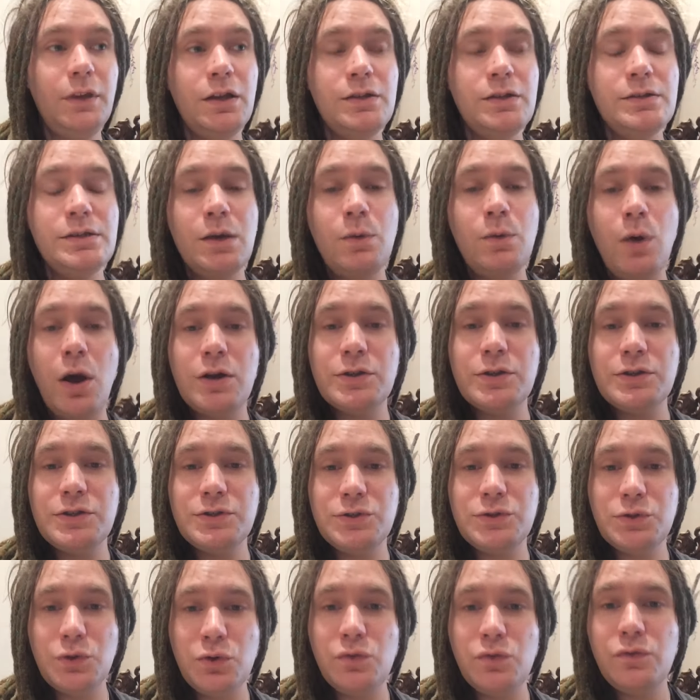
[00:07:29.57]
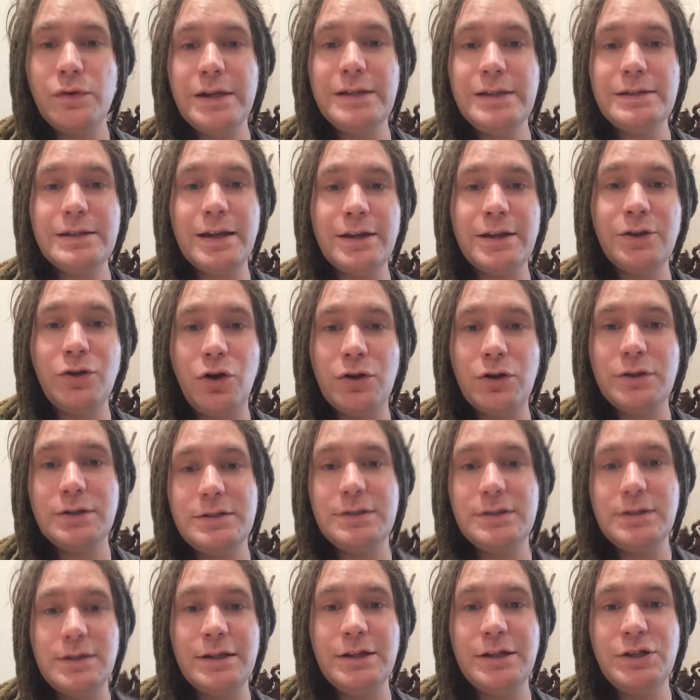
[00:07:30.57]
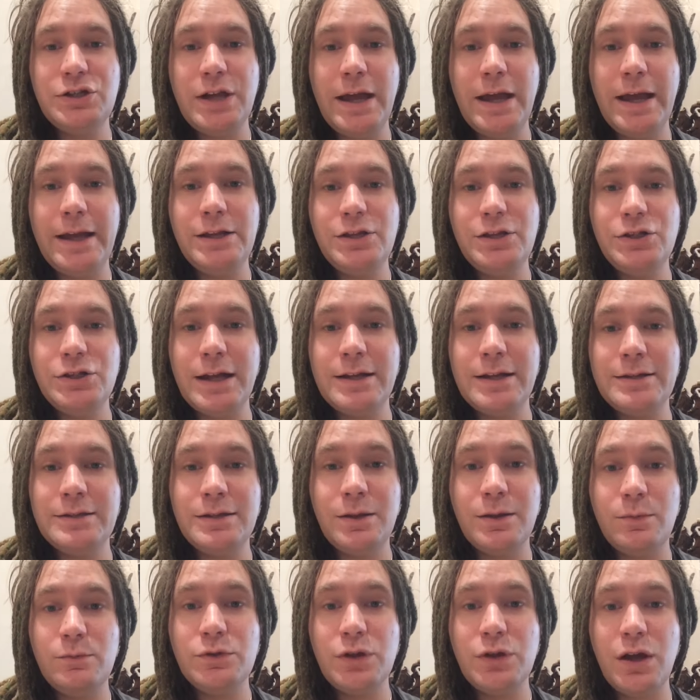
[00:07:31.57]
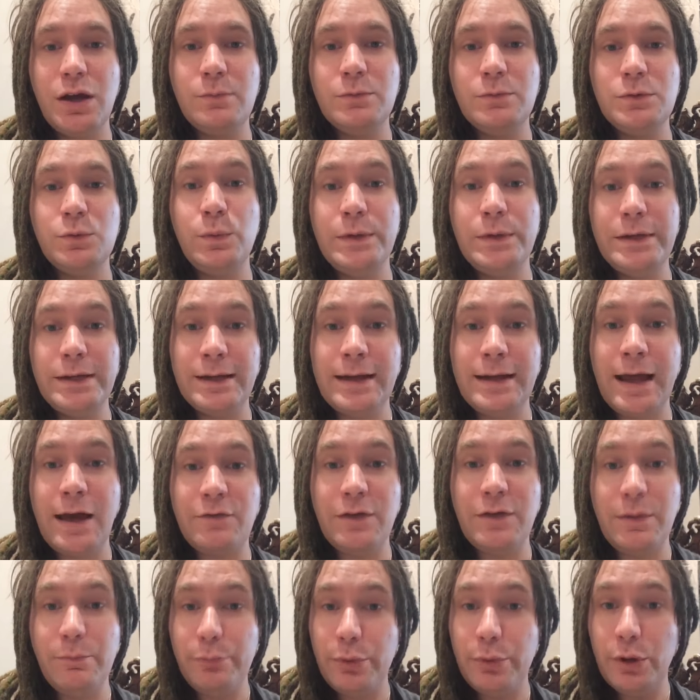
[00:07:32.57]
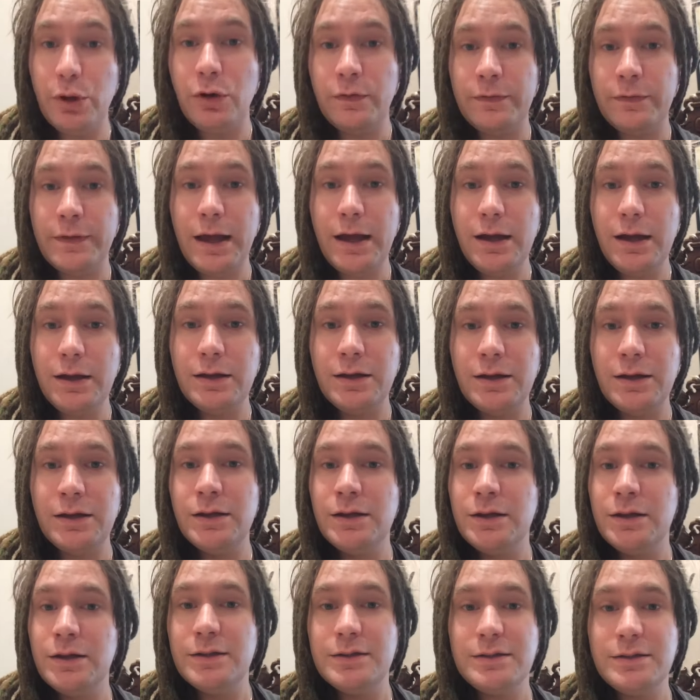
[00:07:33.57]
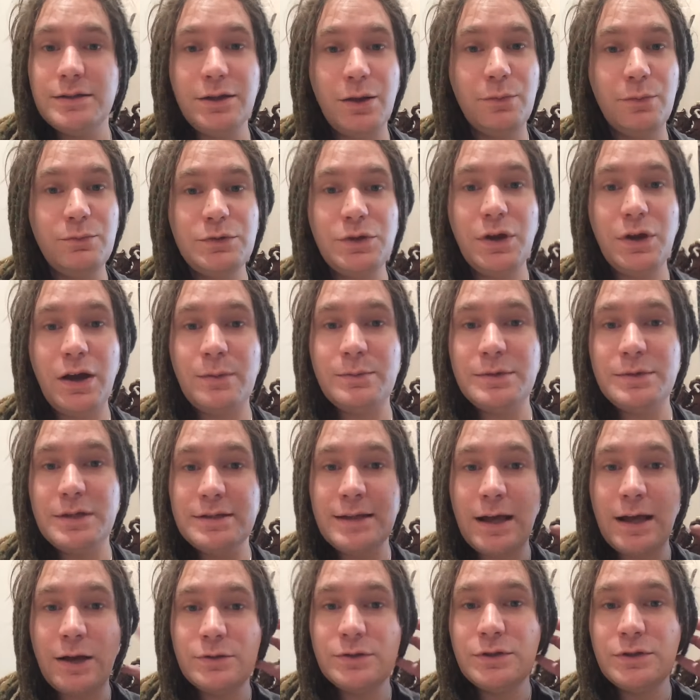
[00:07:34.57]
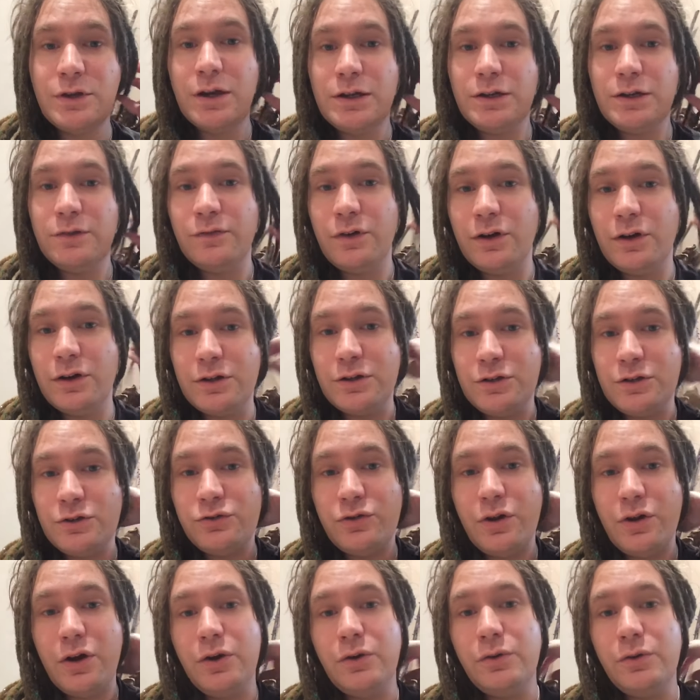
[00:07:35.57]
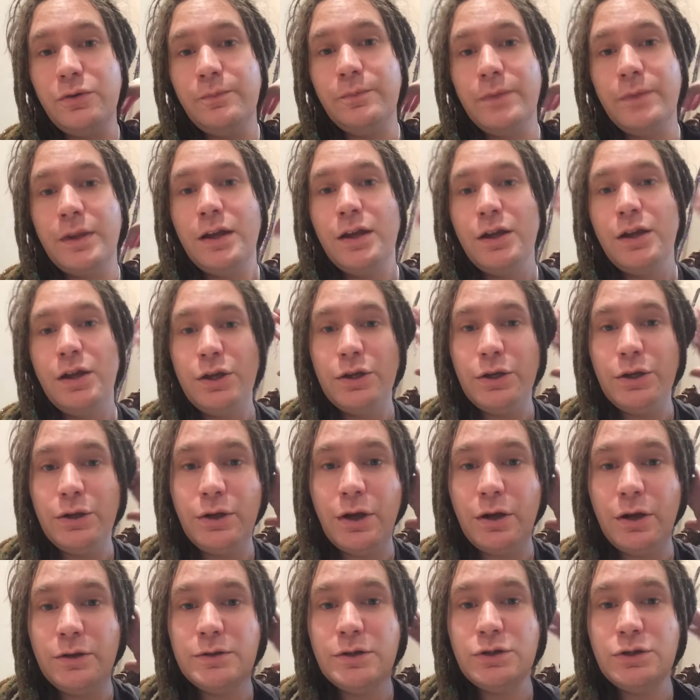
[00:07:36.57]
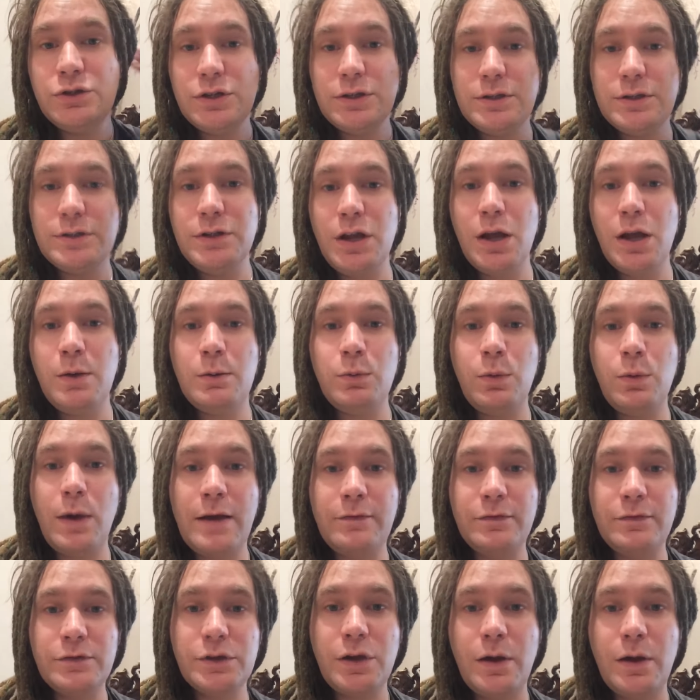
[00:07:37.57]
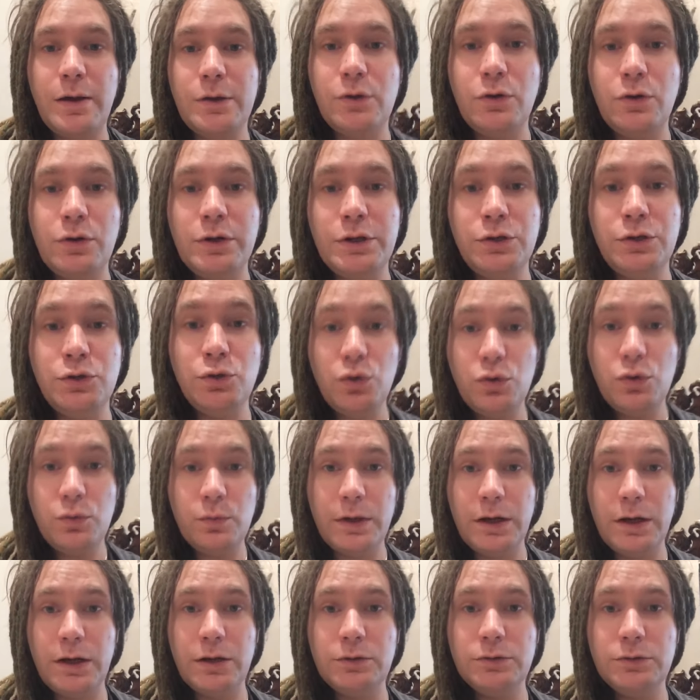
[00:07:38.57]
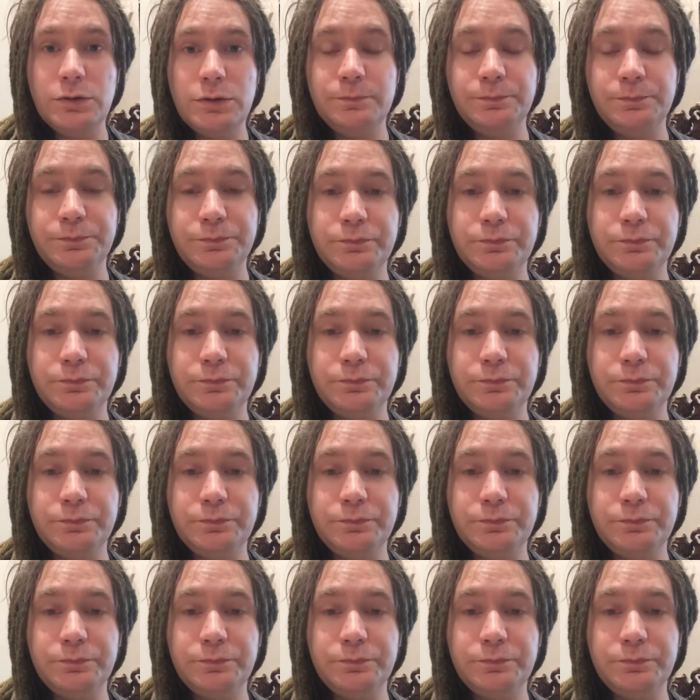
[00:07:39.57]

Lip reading: So our stories can constantly change, and sometimes we can have input on that. Sometimes it's outside of our control, you know? So just know with whatever's going on in your world,